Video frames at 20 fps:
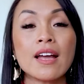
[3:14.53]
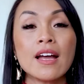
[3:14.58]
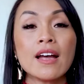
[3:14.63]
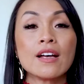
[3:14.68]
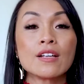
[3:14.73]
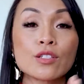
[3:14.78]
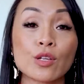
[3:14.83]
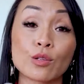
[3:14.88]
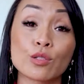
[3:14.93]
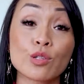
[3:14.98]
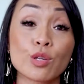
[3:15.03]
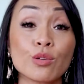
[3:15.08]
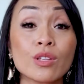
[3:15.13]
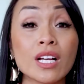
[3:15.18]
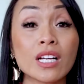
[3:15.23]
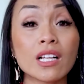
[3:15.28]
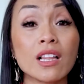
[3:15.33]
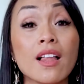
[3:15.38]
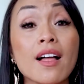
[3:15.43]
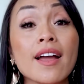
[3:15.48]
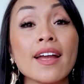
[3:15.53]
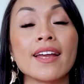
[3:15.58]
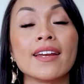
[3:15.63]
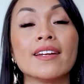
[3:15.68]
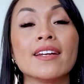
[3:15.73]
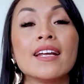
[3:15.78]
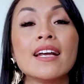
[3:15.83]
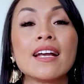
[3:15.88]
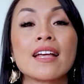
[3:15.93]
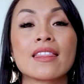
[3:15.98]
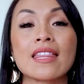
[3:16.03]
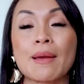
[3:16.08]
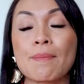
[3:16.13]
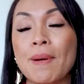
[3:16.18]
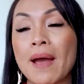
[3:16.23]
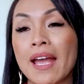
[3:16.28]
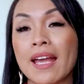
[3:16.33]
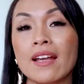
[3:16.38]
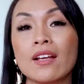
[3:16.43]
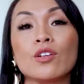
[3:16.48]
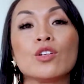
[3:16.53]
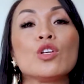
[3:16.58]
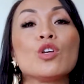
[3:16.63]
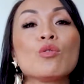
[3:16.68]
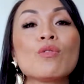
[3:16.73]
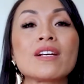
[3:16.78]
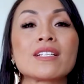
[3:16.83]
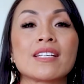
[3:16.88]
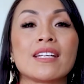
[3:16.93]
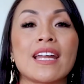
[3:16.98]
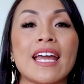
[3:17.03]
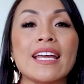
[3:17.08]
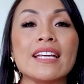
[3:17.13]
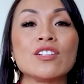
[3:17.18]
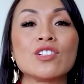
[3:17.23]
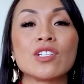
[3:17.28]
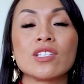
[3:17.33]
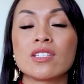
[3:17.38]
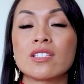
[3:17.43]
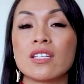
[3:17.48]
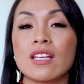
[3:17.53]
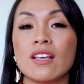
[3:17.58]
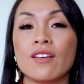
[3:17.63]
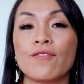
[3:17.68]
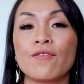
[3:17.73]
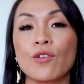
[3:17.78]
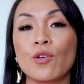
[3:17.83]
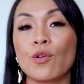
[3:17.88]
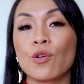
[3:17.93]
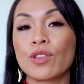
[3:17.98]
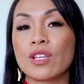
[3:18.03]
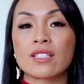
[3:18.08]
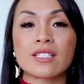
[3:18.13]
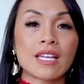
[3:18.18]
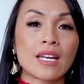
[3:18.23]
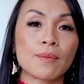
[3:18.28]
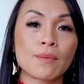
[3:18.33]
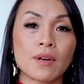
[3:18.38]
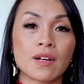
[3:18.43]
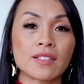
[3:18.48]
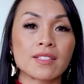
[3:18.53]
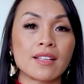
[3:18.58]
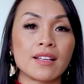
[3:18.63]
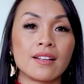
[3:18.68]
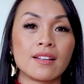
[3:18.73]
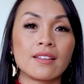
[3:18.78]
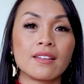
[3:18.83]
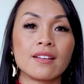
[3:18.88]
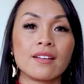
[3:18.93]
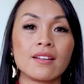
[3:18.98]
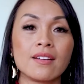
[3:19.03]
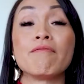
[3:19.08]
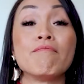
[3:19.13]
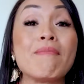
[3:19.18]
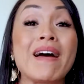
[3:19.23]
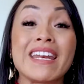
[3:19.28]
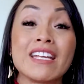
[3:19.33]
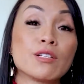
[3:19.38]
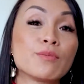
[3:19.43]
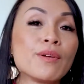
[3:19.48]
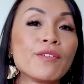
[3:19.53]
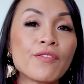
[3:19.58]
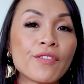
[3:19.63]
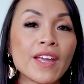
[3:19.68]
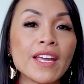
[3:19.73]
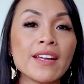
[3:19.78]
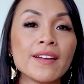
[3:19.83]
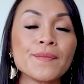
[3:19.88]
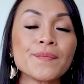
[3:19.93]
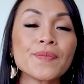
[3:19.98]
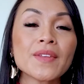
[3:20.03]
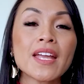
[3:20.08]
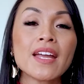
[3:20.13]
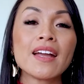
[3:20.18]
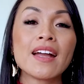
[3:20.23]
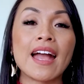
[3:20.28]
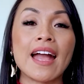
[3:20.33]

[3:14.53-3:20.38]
So to the client, they're paying you as an agency for the setup cost and the management fee.